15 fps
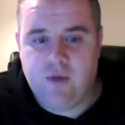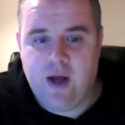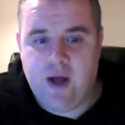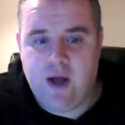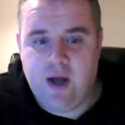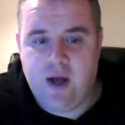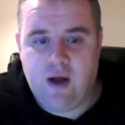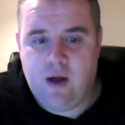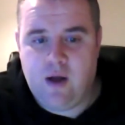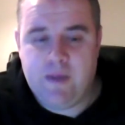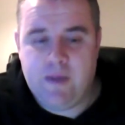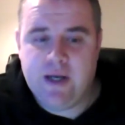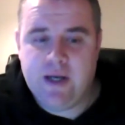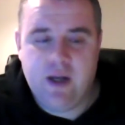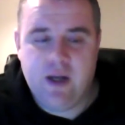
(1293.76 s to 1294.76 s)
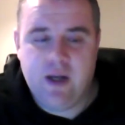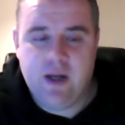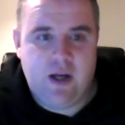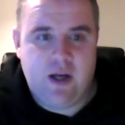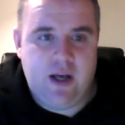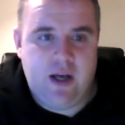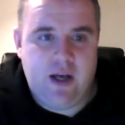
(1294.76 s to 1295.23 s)
I mean,
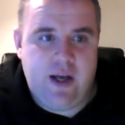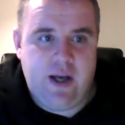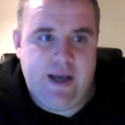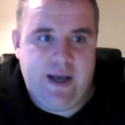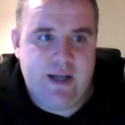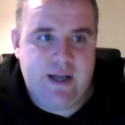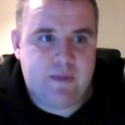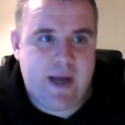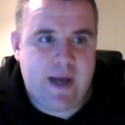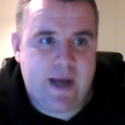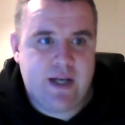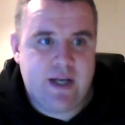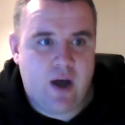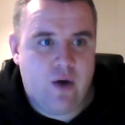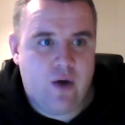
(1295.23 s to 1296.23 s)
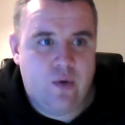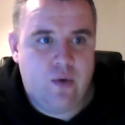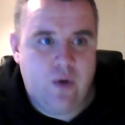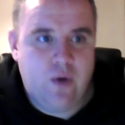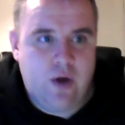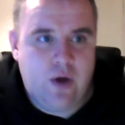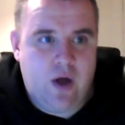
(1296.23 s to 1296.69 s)
he's made no...
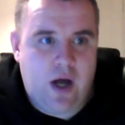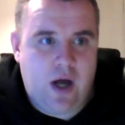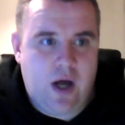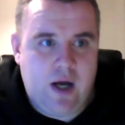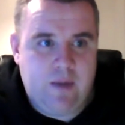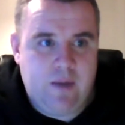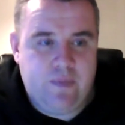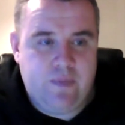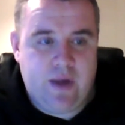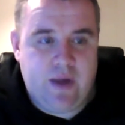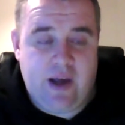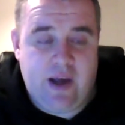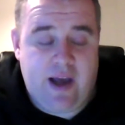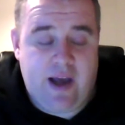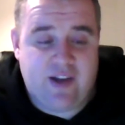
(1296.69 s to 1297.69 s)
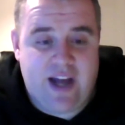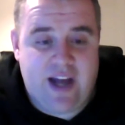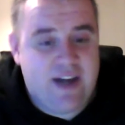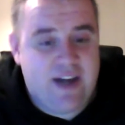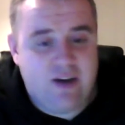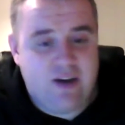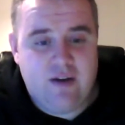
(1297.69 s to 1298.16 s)
he hasn't
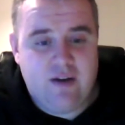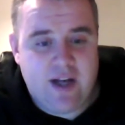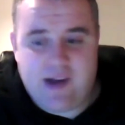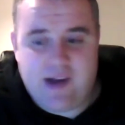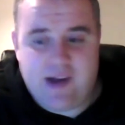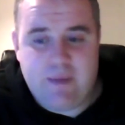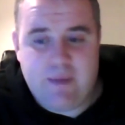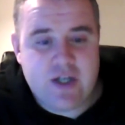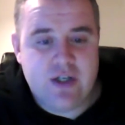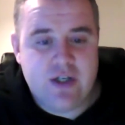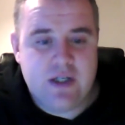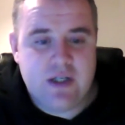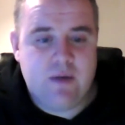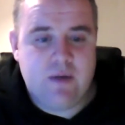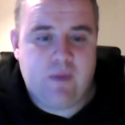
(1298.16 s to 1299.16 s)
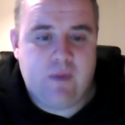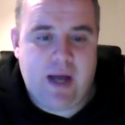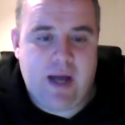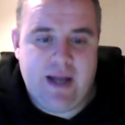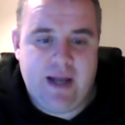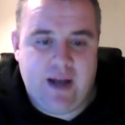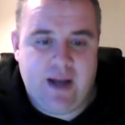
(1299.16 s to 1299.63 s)
hidden his ambition to play
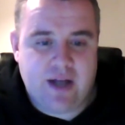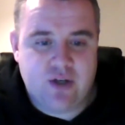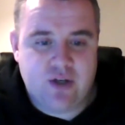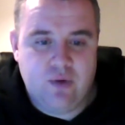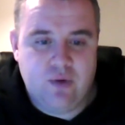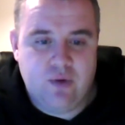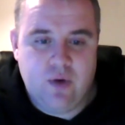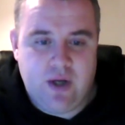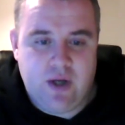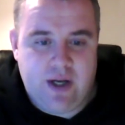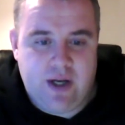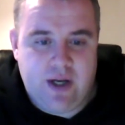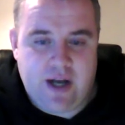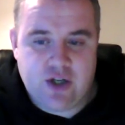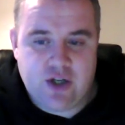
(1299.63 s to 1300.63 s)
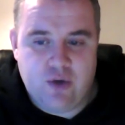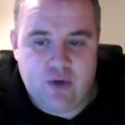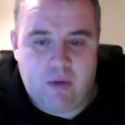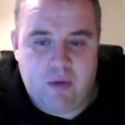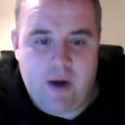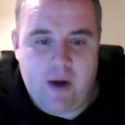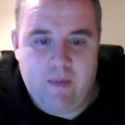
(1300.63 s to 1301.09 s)
in the national
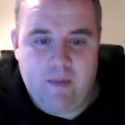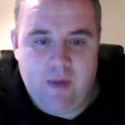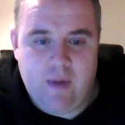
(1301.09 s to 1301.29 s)
Prem.